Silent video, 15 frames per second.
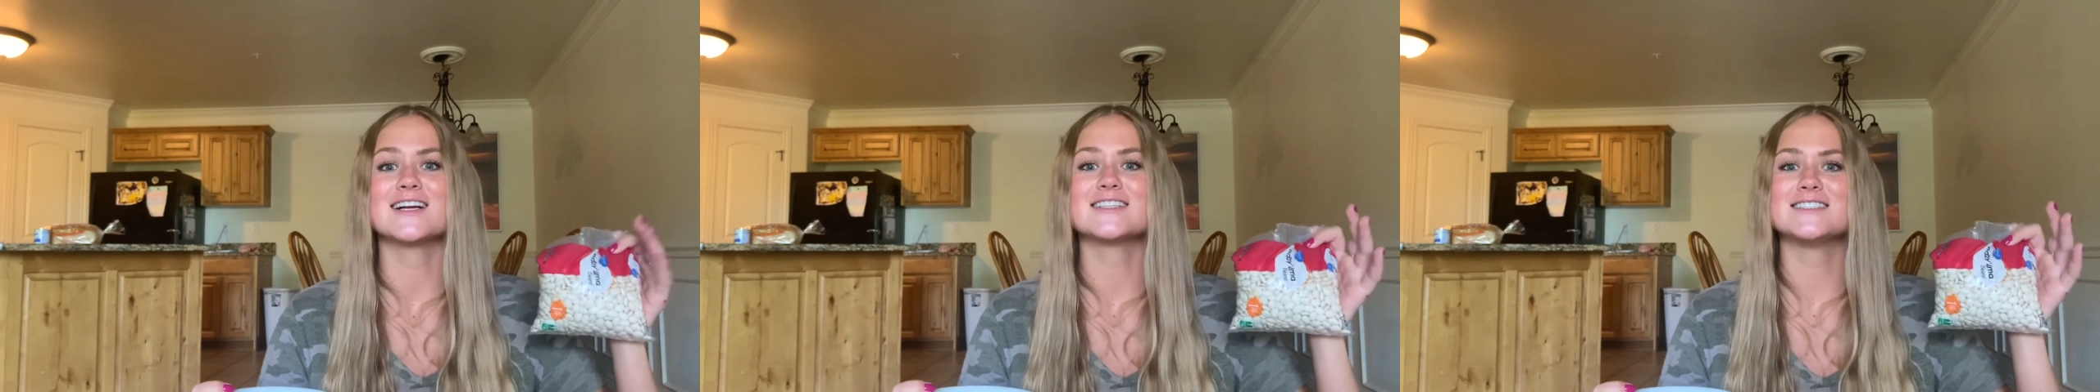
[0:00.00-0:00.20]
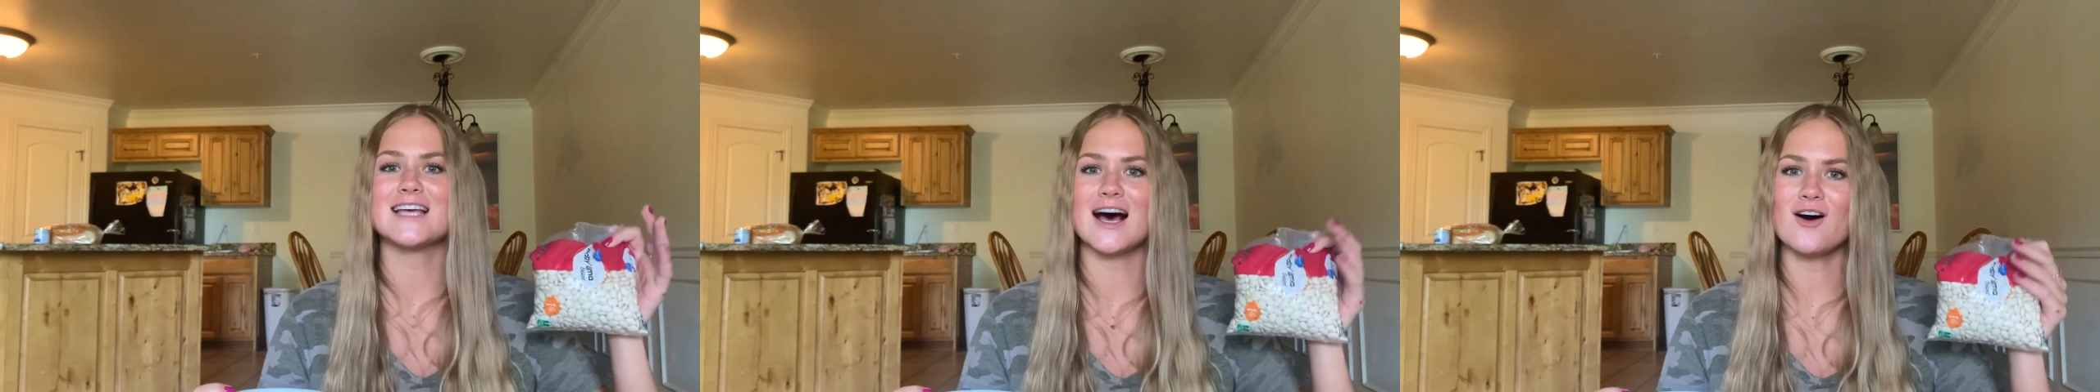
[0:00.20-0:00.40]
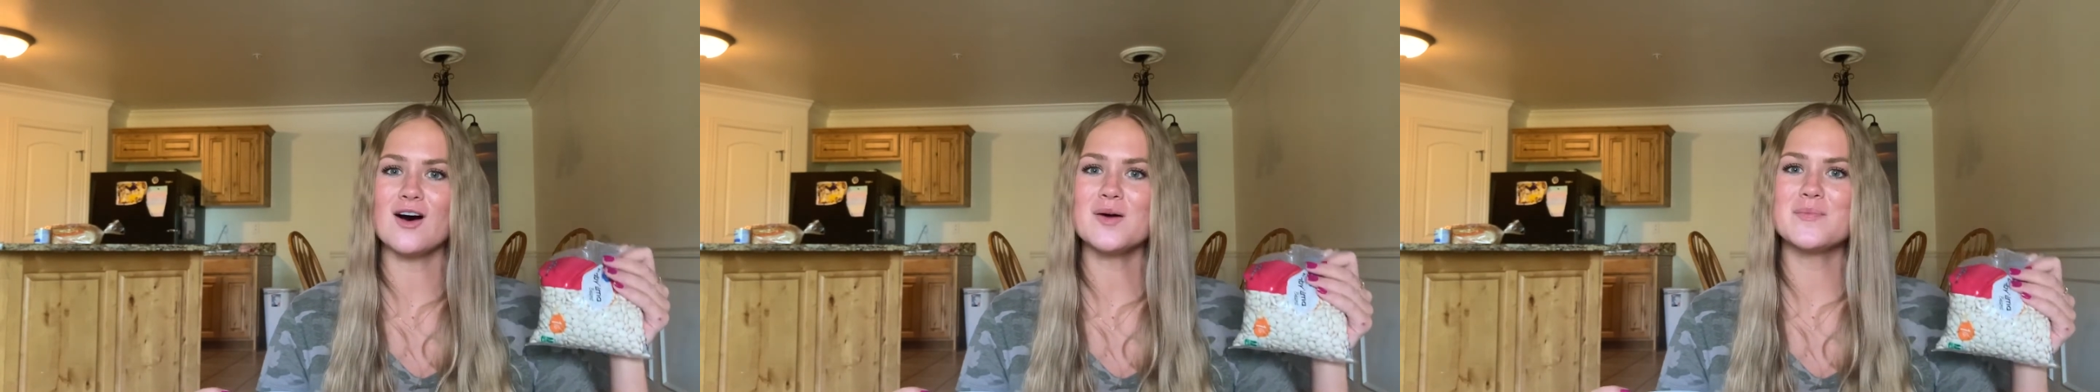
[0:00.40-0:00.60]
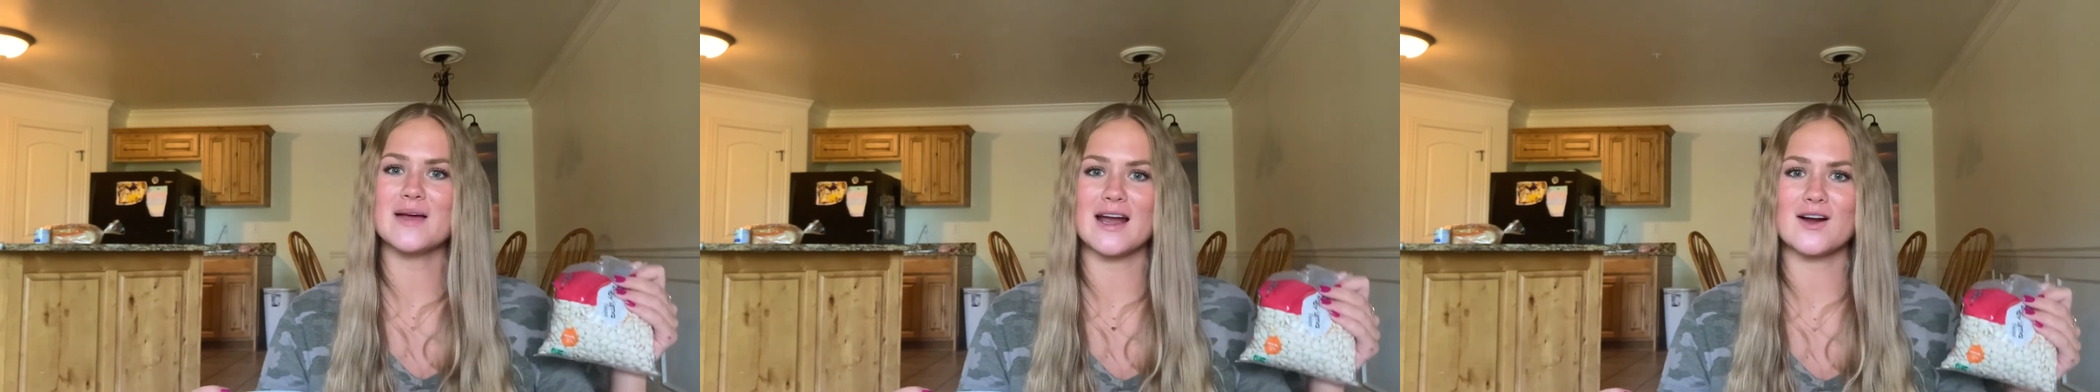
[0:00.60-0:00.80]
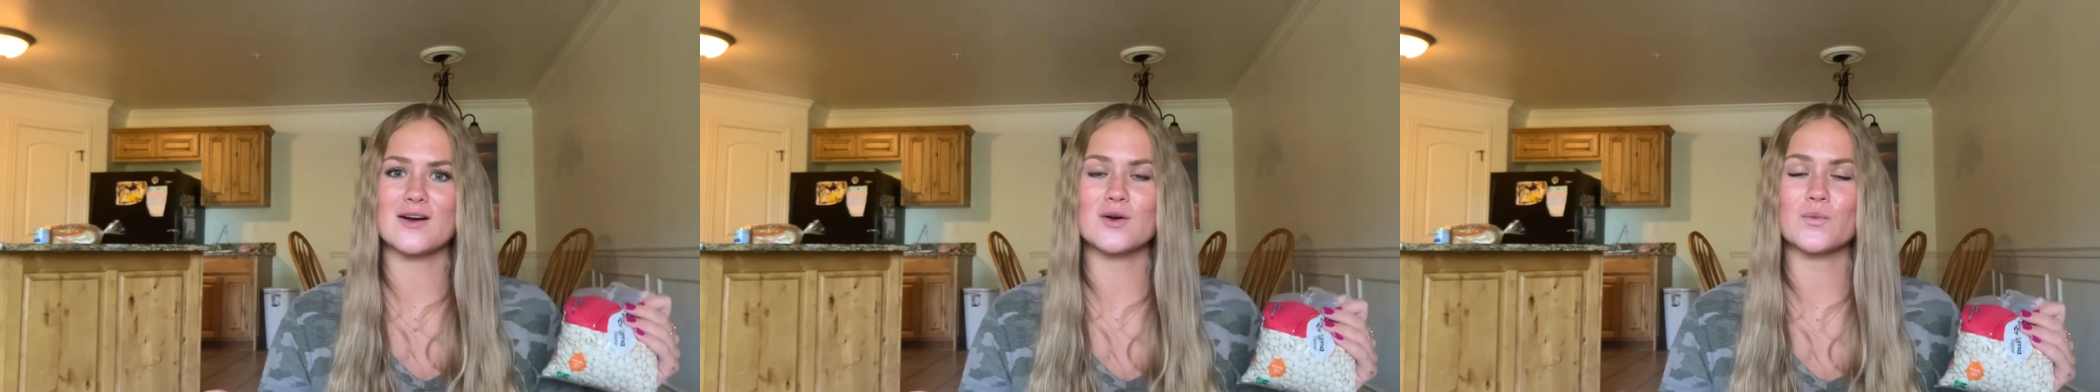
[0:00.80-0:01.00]
Tell a
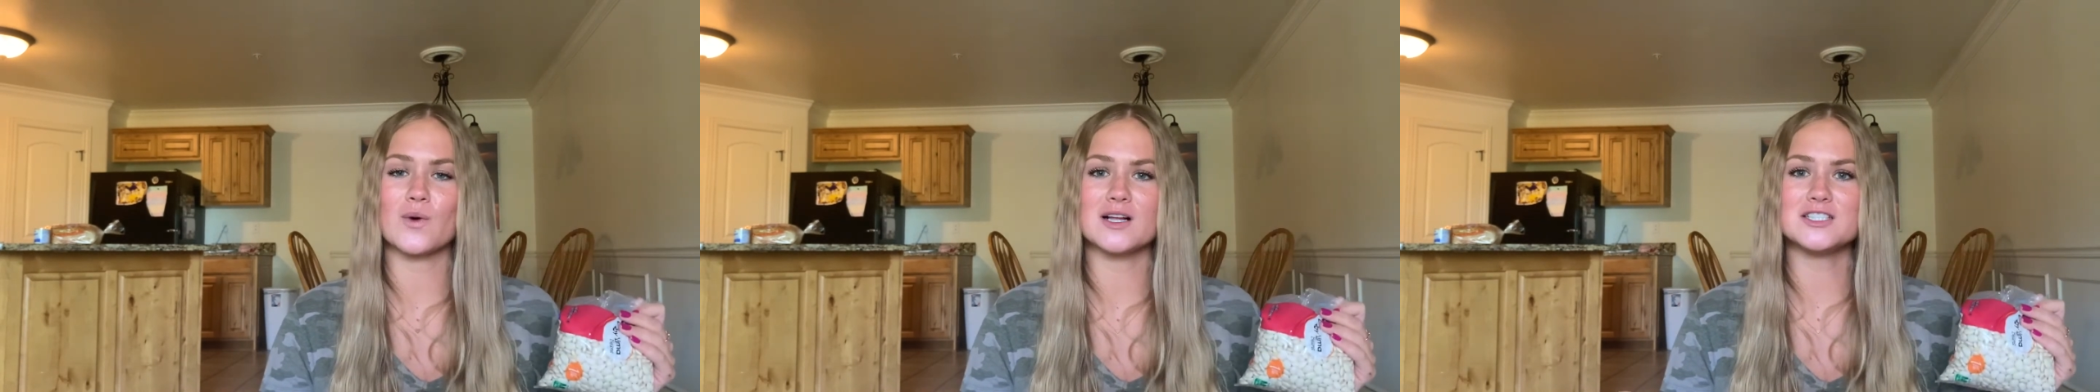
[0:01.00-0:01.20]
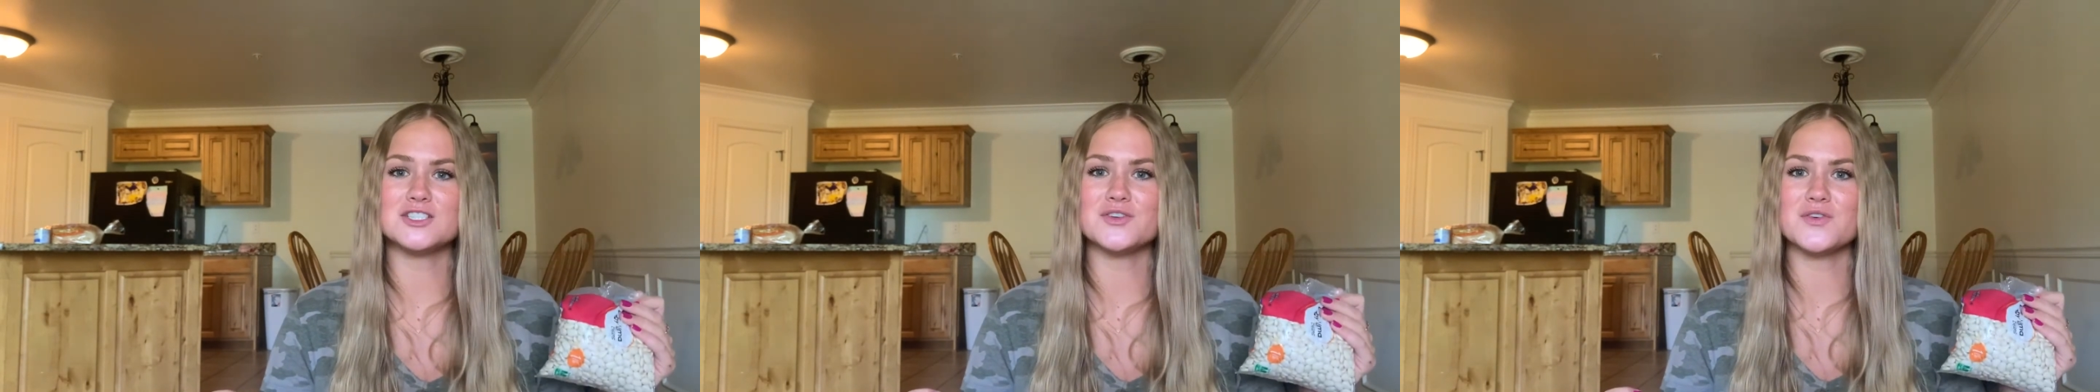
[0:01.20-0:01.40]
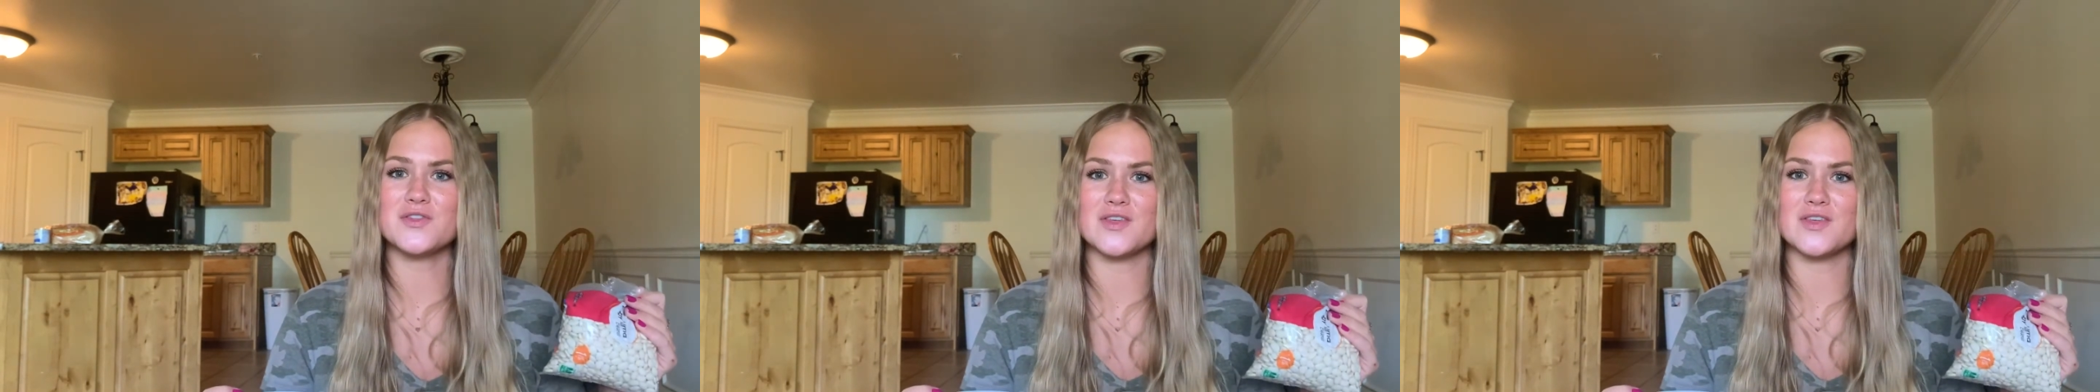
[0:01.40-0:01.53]
parent what you